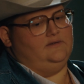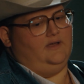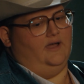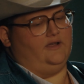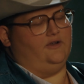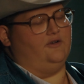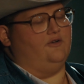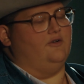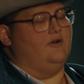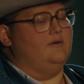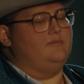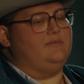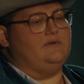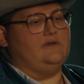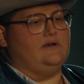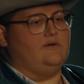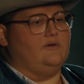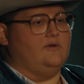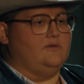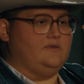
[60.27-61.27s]
I grew up
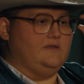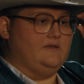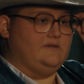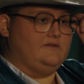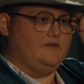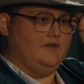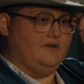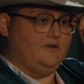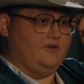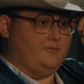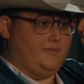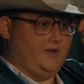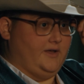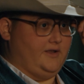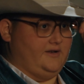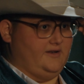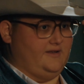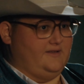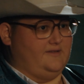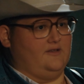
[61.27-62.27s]
and I wrote this song
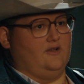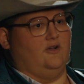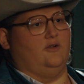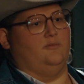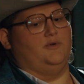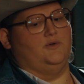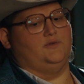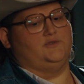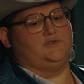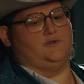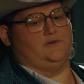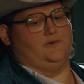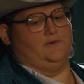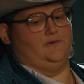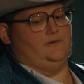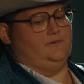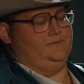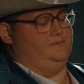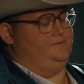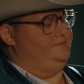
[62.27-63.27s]
about it. It's called Boat Show
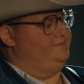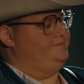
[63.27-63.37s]
Girl.